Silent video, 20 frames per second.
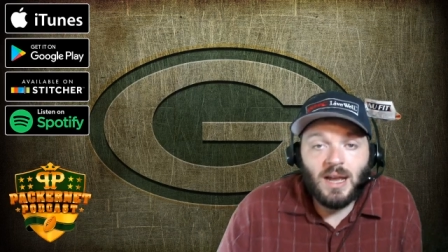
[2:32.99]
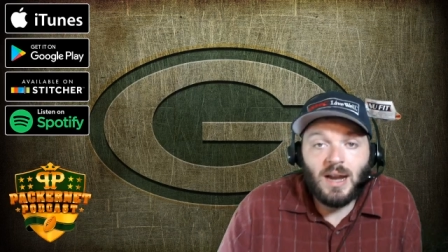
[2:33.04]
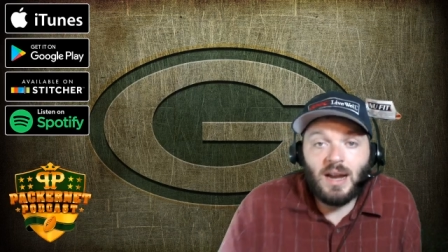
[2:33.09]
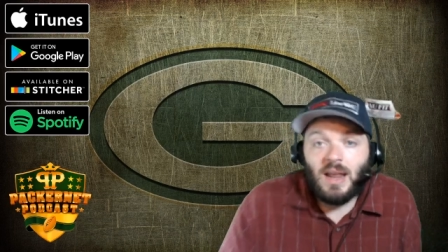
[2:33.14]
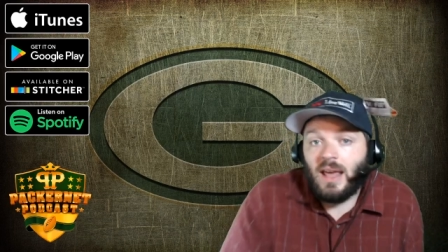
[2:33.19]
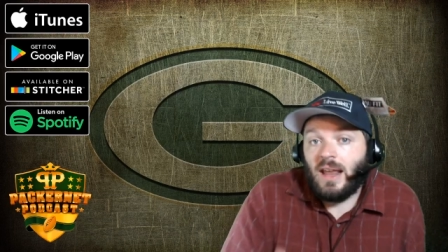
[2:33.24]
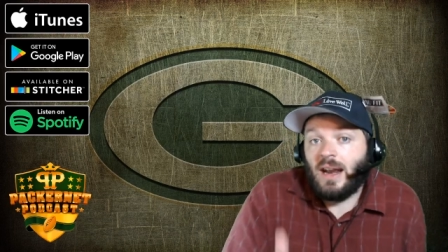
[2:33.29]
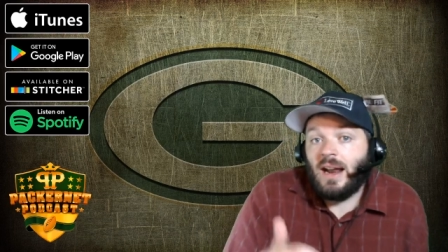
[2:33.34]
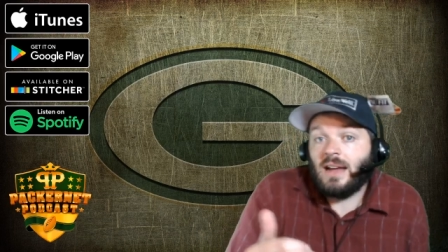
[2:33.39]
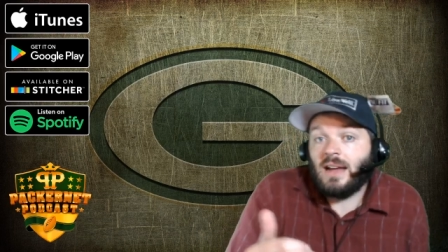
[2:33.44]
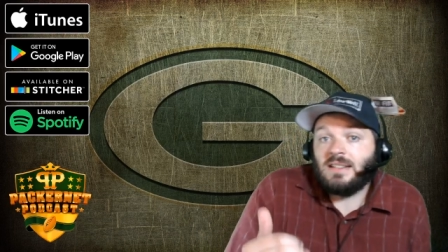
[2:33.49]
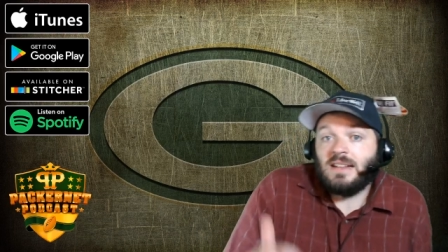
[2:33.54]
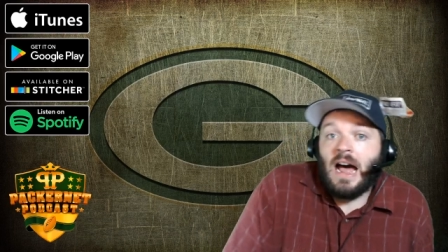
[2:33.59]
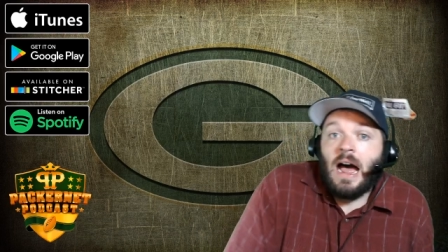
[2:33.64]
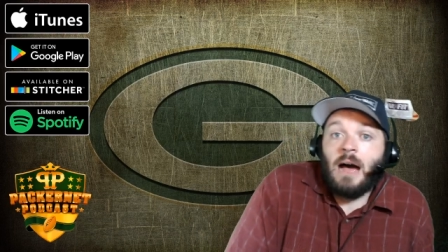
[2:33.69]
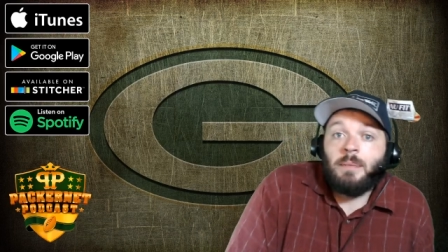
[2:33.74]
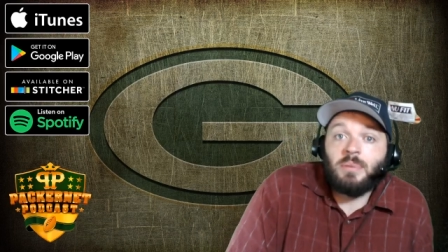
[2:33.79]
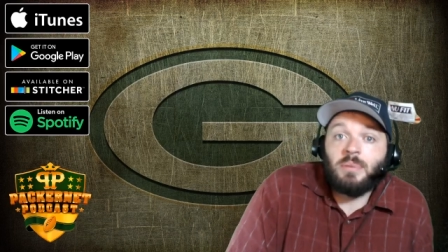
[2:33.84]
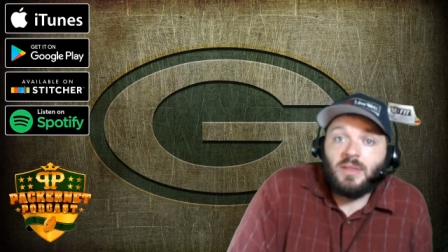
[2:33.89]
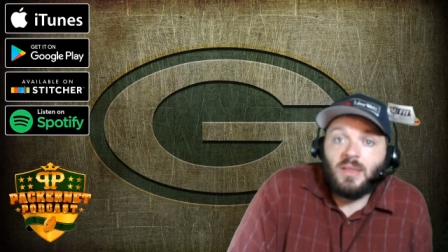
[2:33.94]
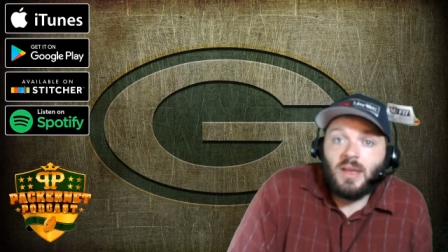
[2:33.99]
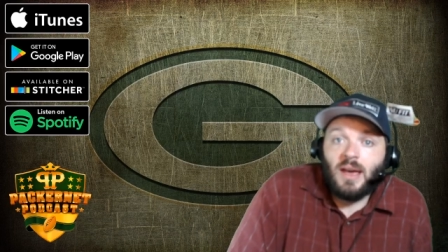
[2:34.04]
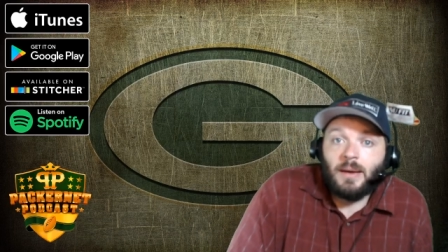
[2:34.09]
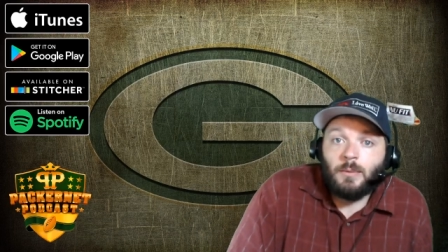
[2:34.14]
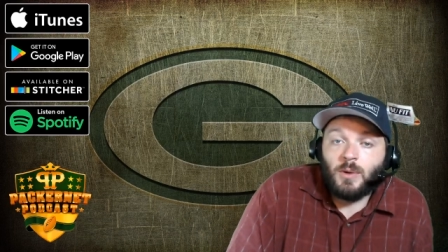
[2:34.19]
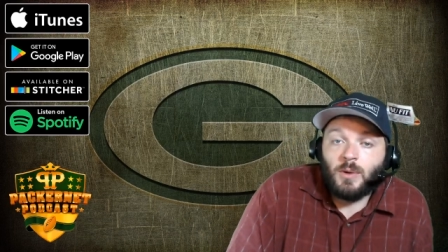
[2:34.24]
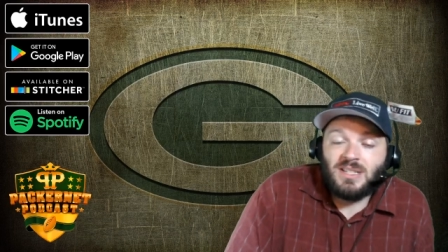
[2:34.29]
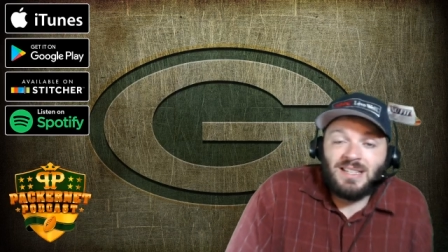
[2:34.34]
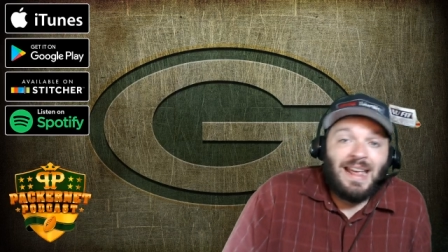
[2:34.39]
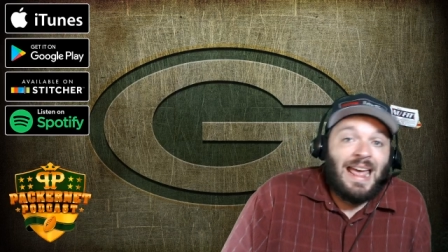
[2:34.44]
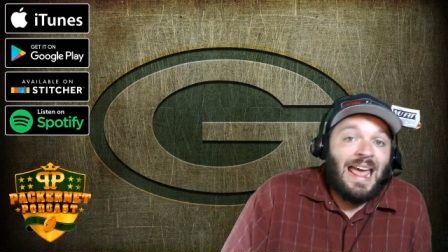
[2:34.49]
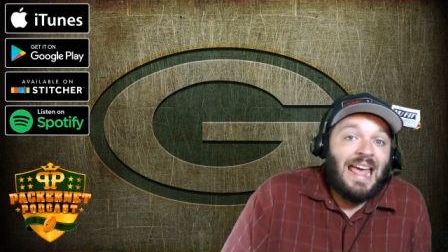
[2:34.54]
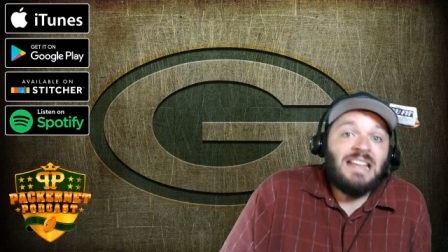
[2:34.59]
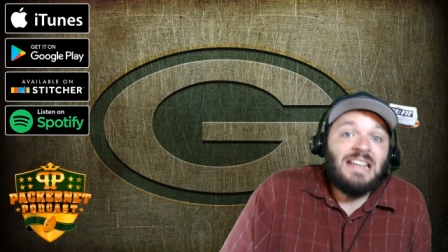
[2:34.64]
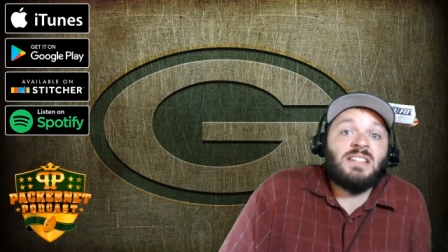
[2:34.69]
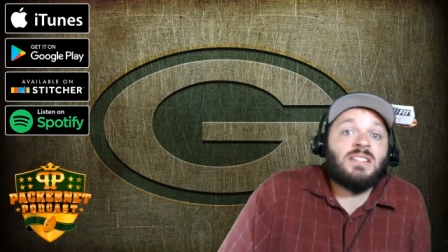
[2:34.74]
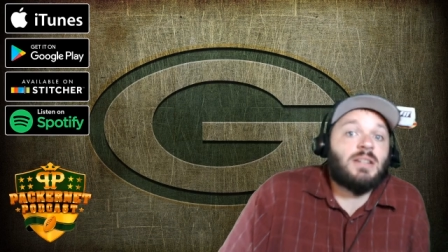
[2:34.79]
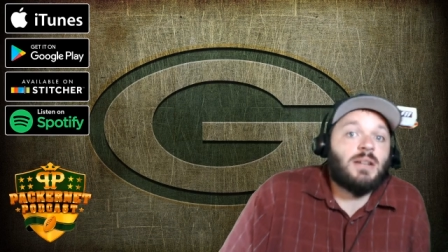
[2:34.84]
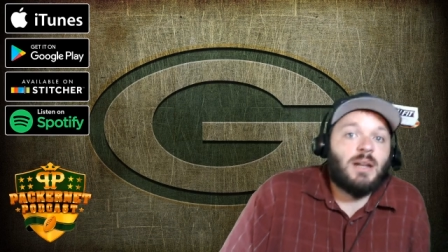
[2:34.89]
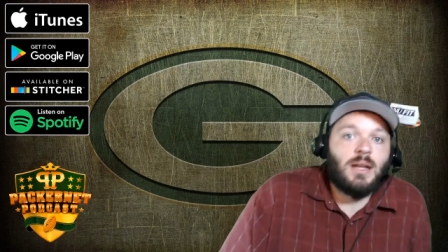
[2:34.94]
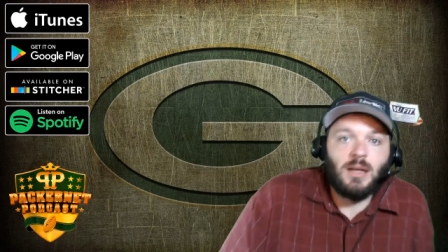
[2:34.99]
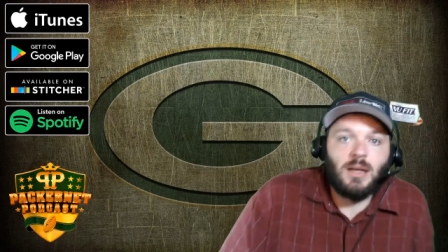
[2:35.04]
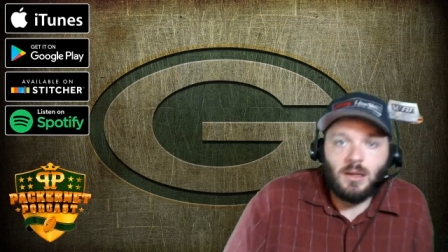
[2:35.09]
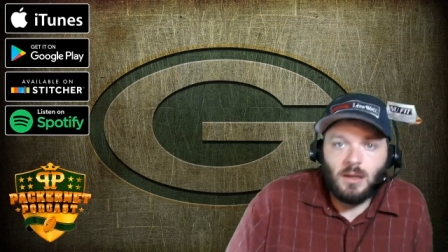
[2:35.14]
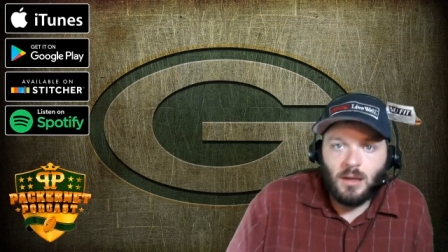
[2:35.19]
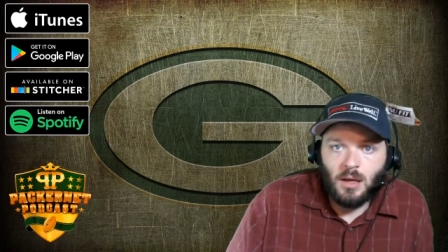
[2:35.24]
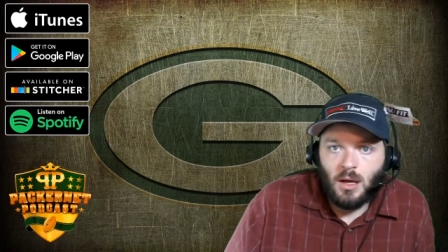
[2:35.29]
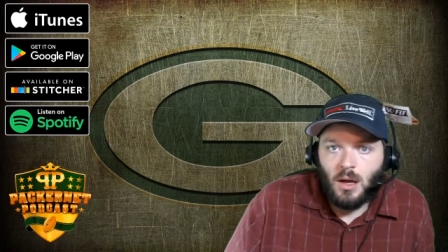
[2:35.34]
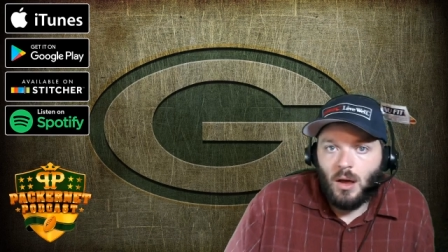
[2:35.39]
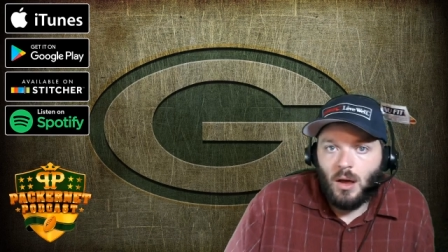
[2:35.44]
And and on top of that, what's hastening